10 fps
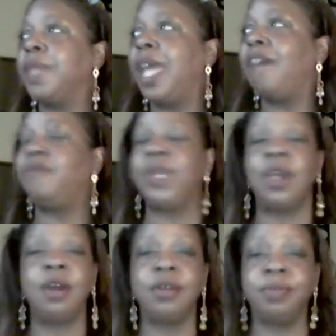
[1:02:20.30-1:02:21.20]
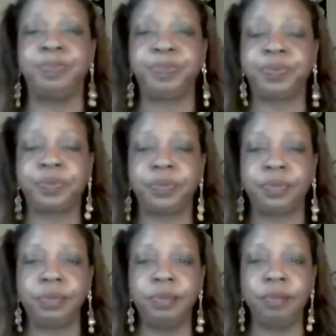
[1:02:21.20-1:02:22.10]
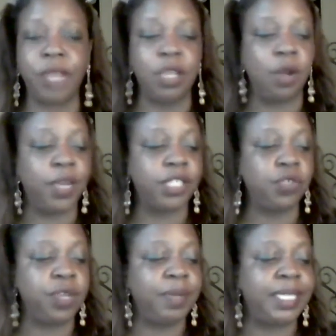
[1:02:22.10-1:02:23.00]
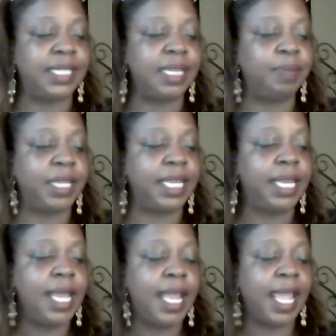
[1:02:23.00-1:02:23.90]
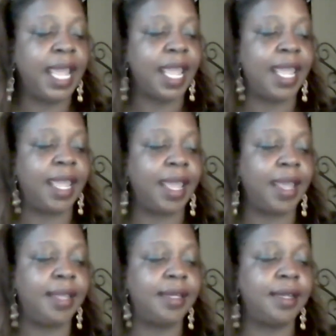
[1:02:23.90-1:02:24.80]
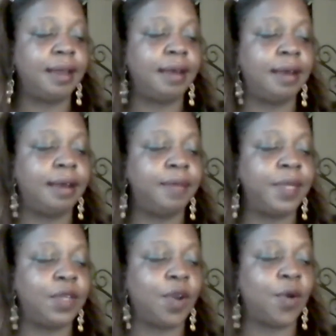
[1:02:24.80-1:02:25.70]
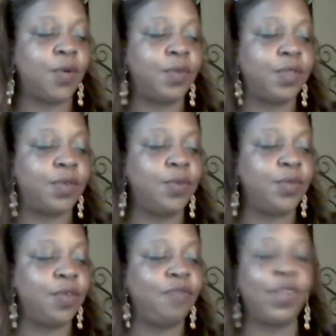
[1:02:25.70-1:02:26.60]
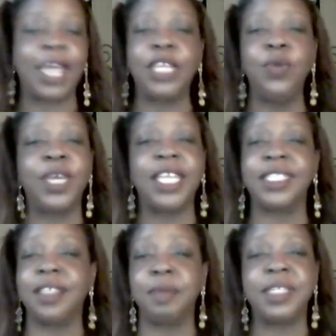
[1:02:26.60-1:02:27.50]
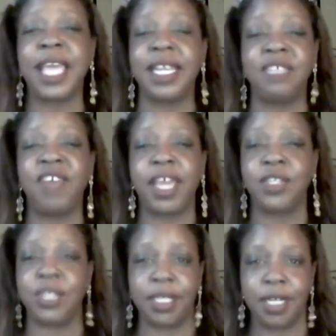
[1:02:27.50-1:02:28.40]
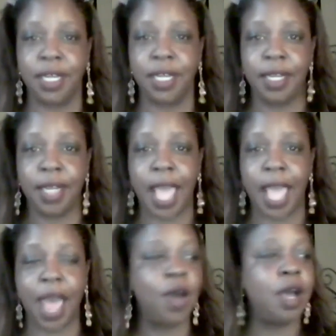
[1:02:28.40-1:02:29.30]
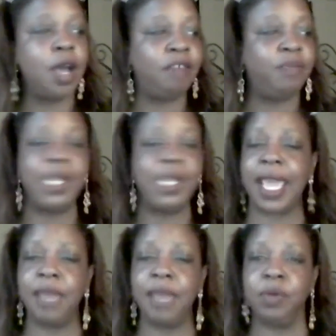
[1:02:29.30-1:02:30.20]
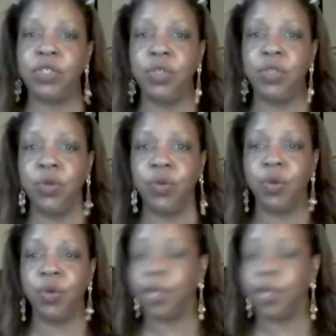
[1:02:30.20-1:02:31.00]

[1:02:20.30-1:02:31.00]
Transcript: have been hurt, extremely deeply, and you feel like you would get some satisfaction out of being able to